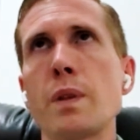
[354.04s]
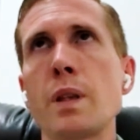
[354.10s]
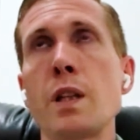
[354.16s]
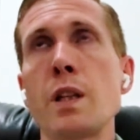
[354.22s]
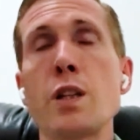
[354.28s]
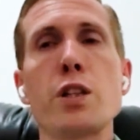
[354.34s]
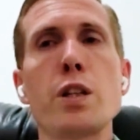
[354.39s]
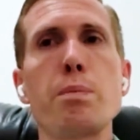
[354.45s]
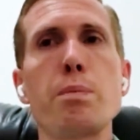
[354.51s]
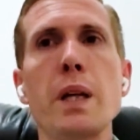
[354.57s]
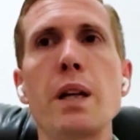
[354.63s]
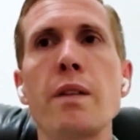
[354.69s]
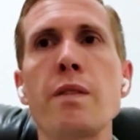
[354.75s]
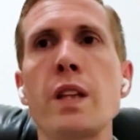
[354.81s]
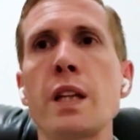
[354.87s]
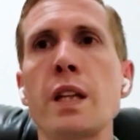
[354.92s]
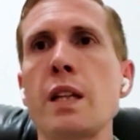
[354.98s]
the shipping
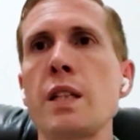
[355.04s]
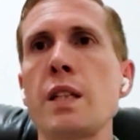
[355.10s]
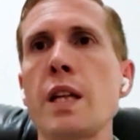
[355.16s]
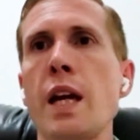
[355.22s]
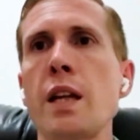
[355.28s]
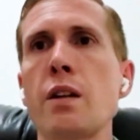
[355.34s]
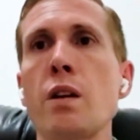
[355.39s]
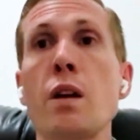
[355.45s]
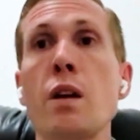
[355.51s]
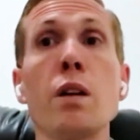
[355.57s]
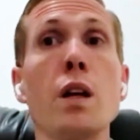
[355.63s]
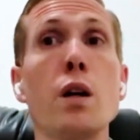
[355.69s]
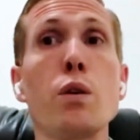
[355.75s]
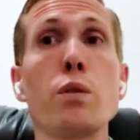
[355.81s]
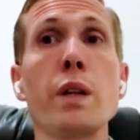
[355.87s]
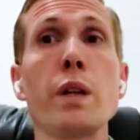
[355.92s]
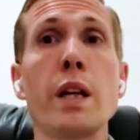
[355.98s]
of the container
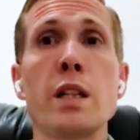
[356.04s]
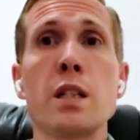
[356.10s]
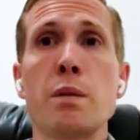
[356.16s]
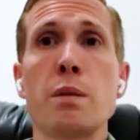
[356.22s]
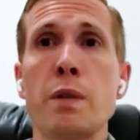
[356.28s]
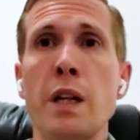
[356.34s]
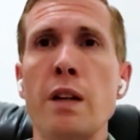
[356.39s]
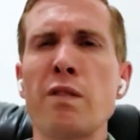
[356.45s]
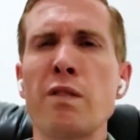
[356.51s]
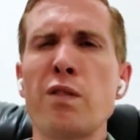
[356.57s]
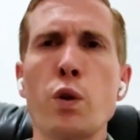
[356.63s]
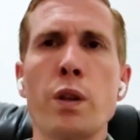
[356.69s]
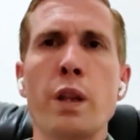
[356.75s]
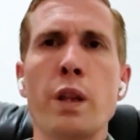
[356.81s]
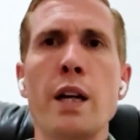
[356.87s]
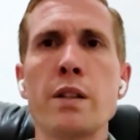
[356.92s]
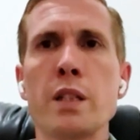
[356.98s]
alone is around
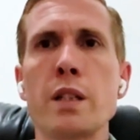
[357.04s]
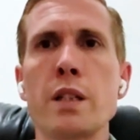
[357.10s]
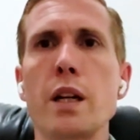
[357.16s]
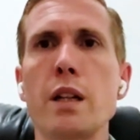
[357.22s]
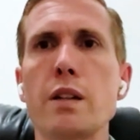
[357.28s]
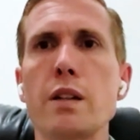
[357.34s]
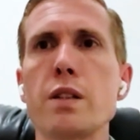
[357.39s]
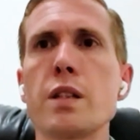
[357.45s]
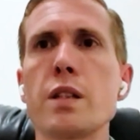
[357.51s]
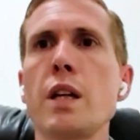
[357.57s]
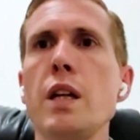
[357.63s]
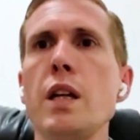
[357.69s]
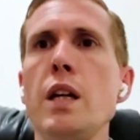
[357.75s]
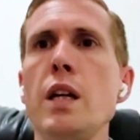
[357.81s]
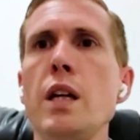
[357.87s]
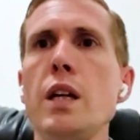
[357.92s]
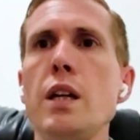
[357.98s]
$4,000.
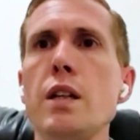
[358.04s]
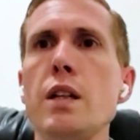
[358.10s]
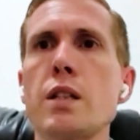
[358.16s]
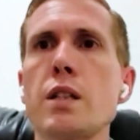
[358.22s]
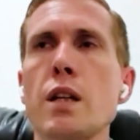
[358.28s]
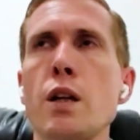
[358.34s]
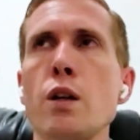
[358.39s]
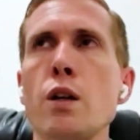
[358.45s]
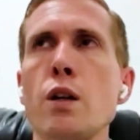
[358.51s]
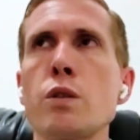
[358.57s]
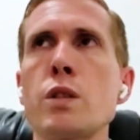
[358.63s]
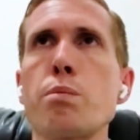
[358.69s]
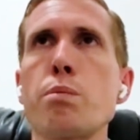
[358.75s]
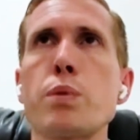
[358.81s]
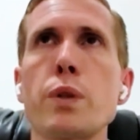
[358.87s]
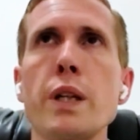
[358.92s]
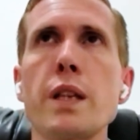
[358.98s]
So
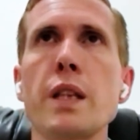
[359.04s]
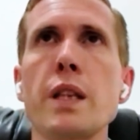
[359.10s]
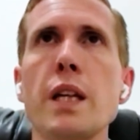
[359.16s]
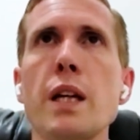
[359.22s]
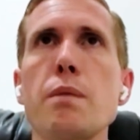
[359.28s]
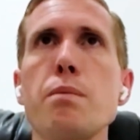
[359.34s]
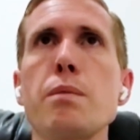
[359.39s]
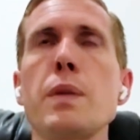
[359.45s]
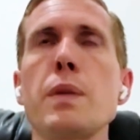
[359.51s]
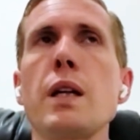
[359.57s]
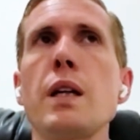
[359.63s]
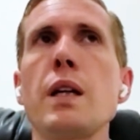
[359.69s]
to print them